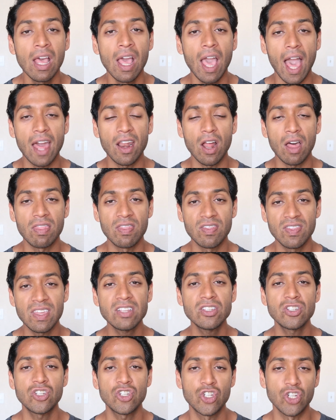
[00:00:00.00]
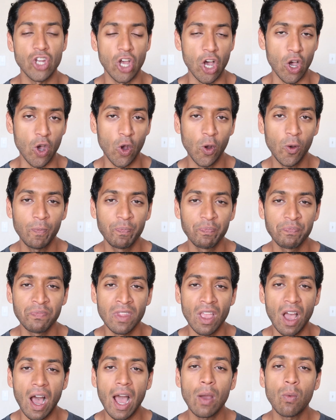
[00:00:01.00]
and on this show,
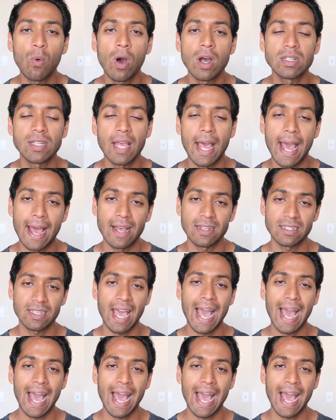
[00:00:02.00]
I want to ask,